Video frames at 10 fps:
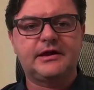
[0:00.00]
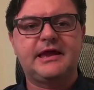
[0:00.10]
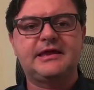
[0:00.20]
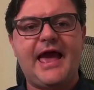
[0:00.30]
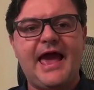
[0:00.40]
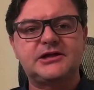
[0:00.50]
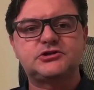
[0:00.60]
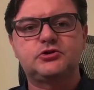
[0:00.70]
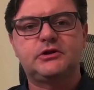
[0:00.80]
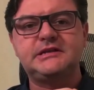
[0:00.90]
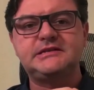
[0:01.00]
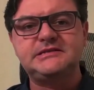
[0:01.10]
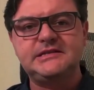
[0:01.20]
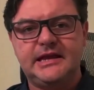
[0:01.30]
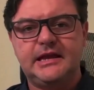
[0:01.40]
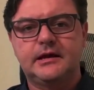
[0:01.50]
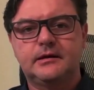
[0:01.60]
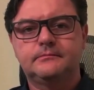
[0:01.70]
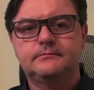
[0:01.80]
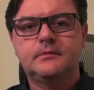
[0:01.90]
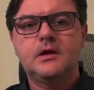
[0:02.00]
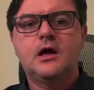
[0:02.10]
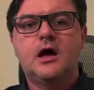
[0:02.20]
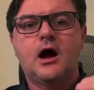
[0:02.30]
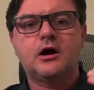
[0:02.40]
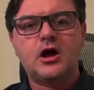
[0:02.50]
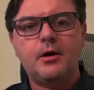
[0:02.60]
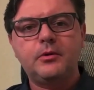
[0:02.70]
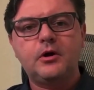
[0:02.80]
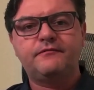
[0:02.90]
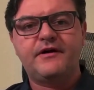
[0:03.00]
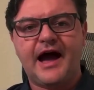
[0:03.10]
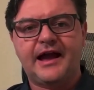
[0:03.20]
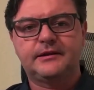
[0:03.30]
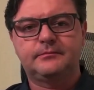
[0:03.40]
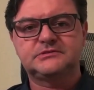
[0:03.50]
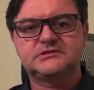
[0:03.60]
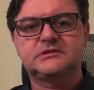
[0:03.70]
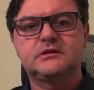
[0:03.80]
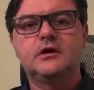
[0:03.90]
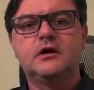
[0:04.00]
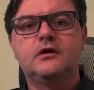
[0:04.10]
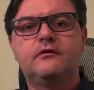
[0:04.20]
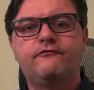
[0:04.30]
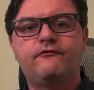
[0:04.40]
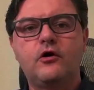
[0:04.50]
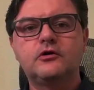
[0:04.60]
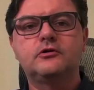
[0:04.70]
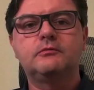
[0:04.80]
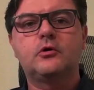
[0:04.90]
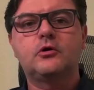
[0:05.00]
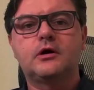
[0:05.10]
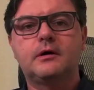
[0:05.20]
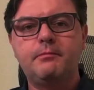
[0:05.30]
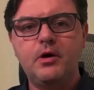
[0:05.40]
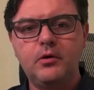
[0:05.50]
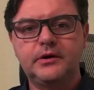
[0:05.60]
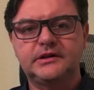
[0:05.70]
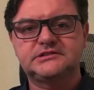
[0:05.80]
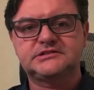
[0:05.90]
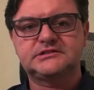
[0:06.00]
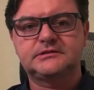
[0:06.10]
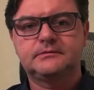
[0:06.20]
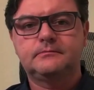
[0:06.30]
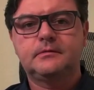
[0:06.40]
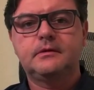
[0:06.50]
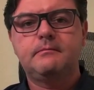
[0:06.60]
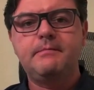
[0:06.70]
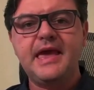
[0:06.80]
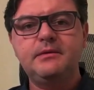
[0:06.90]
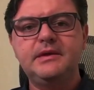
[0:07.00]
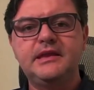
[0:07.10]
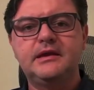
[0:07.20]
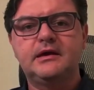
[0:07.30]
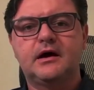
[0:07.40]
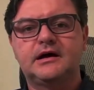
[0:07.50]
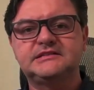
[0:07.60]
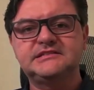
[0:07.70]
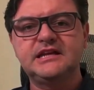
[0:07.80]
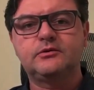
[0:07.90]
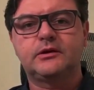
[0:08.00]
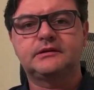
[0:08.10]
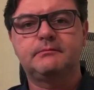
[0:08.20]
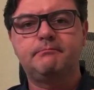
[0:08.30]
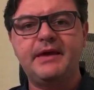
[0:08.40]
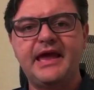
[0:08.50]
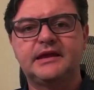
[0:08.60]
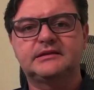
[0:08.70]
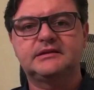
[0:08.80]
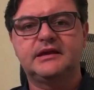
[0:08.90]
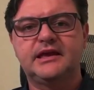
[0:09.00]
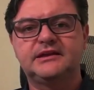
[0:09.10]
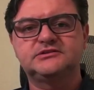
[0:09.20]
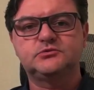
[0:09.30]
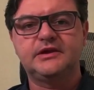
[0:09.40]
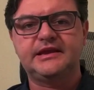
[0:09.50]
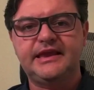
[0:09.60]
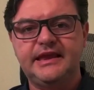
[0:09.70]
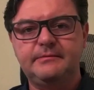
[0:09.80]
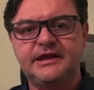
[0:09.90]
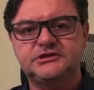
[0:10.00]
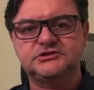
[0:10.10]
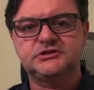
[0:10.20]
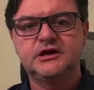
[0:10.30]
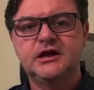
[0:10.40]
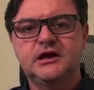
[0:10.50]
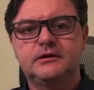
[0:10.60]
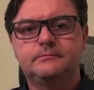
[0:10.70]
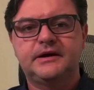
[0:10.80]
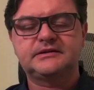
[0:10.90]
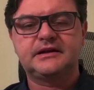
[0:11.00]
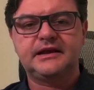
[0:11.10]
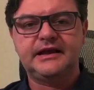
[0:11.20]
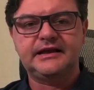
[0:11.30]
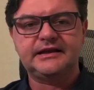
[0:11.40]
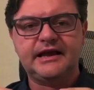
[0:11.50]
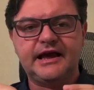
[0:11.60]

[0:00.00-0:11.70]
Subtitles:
can actually see. A couple of items, vulnerable components, maybe a secret baked into an image, but it